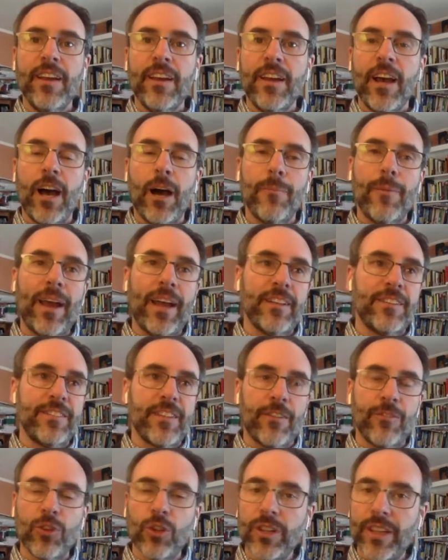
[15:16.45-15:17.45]
Had
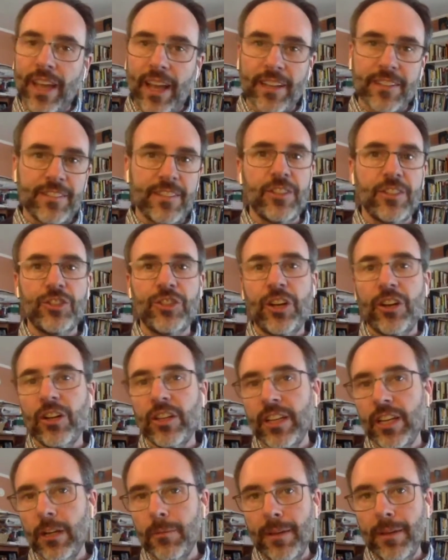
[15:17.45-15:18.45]
several guests that shared a
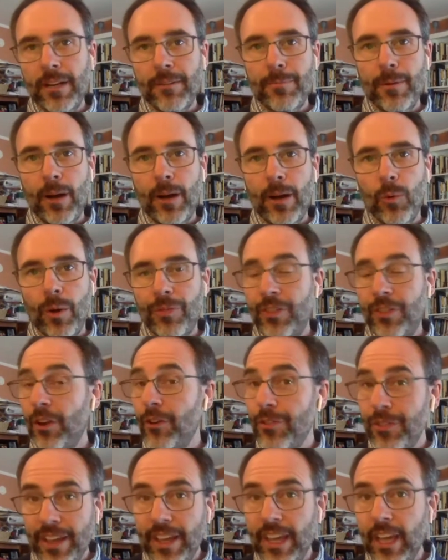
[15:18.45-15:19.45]
little bit about what
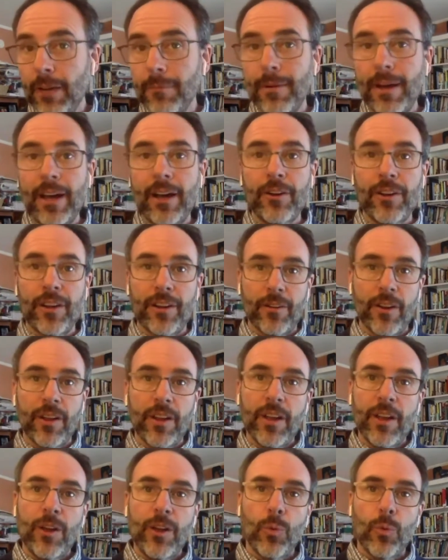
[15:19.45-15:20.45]
they're thinking about and
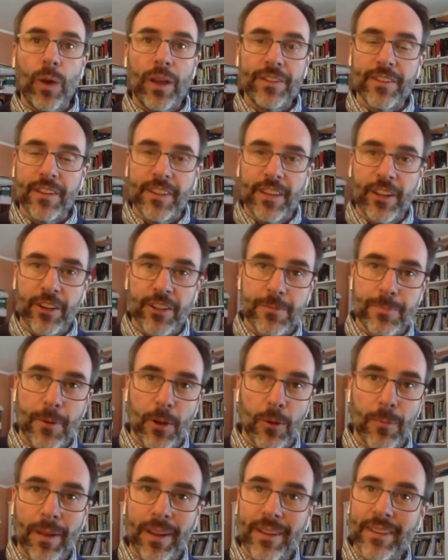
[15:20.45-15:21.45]
ways that they're
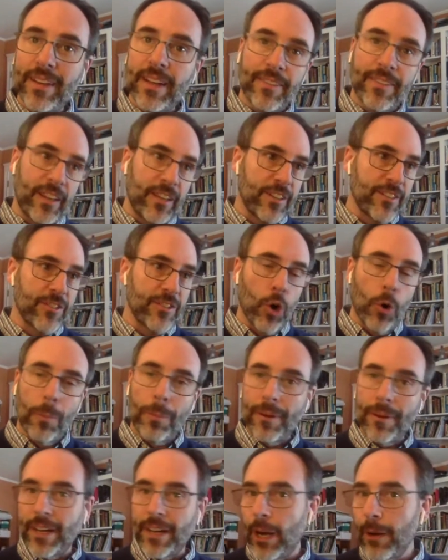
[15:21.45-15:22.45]
experimenting, and then just
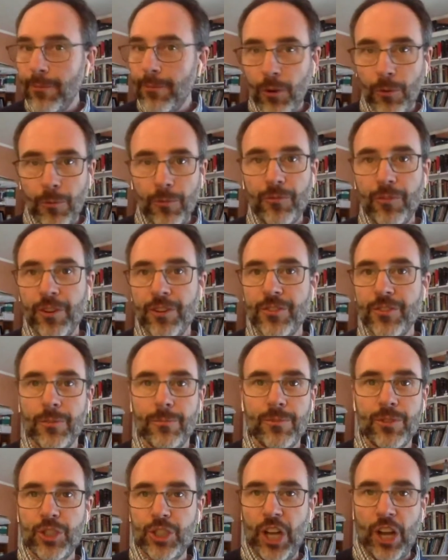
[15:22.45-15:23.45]
open it up for
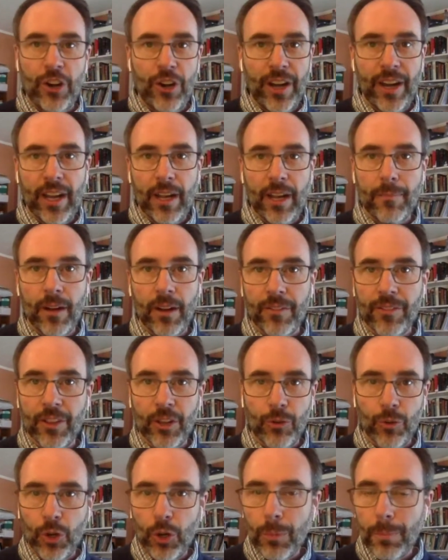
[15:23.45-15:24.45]
some sharing among the
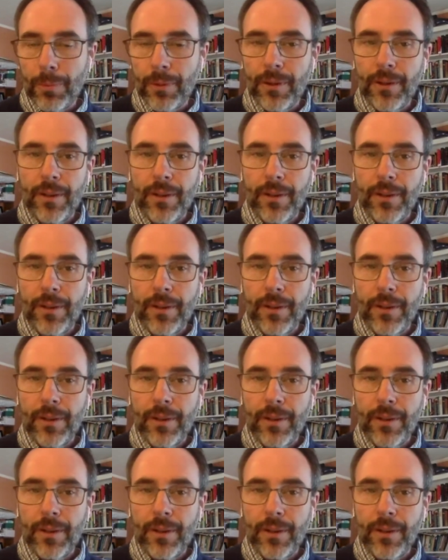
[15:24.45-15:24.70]
group.